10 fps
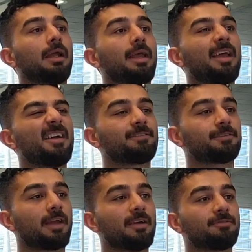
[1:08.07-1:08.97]
F
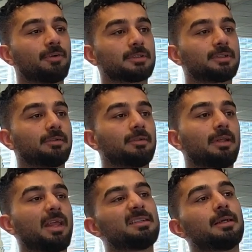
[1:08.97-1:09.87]
was the
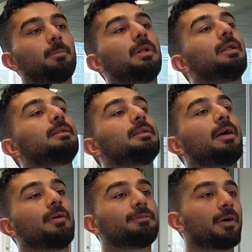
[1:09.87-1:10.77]
relatability
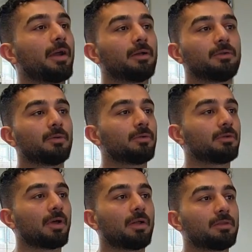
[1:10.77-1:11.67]
of, I don't know,
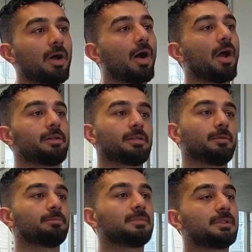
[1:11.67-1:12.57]
the
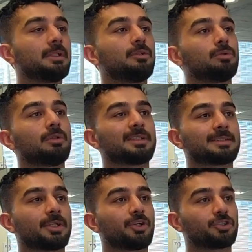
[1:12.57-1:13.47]
item. D to the
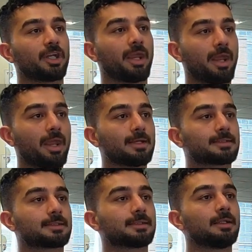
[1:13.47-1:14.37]
search
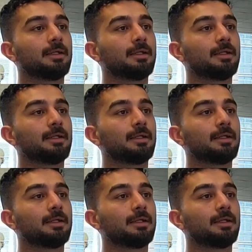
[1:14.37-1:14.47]
S.